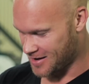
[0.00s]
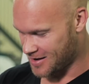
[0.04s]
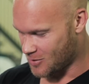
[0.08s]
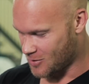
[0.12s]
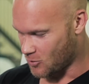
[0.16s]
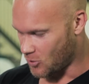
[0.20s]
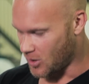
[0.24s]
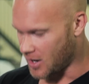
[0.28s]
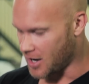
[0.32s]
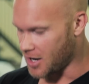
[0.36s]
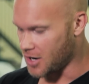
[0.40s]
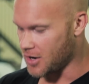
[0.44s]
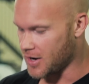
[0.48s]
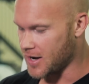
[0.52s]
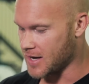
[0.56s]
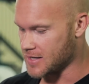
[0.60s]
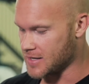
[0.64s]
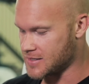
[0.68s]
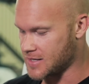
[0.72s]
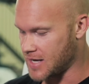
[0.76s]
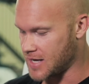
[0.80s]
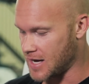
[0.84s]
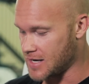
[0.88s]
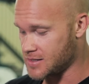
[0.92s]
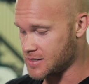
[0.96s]
Why are you
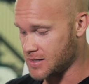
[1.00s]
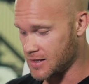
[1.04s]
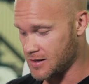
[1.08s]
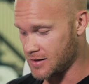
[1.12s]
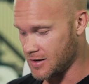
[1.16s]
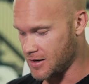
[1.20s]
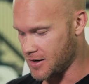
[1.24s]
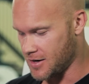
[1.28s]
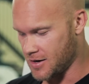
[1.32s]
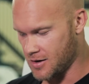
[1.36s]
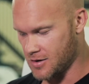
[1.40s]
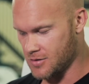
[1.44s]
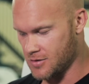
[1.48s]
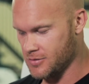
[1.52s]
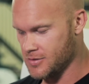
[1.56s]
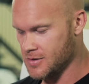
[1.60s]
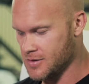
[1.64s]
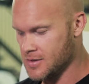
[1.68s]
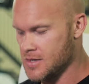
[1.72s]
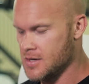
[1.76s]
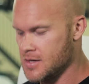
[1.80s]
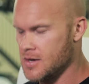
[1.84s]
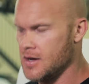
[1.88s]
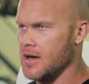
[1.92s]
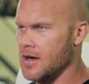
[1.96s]
against casein? There you
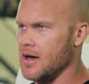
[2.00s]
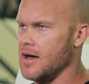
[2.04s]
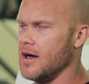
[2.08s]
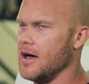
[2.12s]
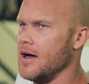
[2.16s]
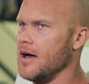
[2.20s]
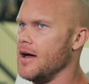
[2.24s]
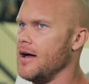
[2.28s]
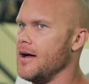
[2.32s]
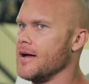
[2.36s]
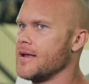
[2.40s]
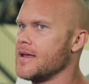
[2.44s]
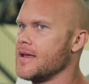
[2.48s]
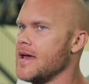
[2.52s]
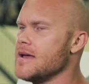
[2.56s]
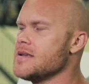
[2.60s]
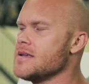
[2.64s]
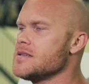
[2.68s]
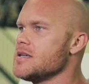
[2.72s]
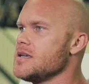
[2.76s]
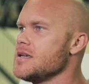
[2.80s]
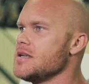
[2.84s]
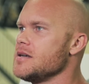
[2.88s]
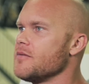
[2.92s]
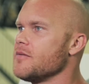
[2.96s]
go.
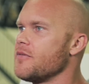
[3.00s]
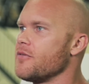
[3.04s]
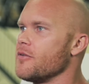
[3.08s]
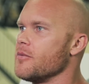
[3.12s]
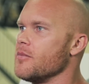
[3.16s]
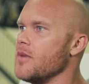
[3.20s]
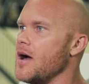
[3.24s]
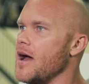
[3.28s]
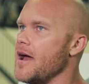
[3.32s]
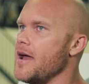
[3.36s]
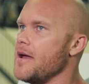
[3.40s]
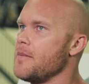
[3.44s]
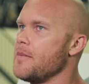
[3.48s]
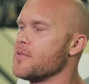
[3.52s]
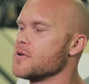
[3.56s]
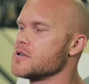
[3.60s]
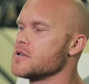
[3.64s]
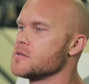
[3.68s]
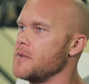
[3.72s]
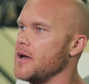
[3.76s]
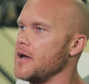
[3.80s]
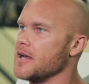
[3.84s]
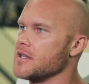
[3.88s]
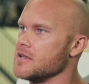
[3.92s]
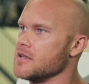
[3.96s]
Casein, from my
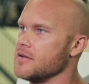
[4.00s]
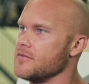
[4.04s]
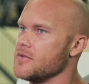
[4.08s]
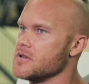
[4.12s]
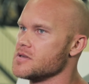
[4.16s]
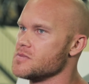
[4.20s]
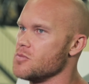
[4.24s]
perspective, is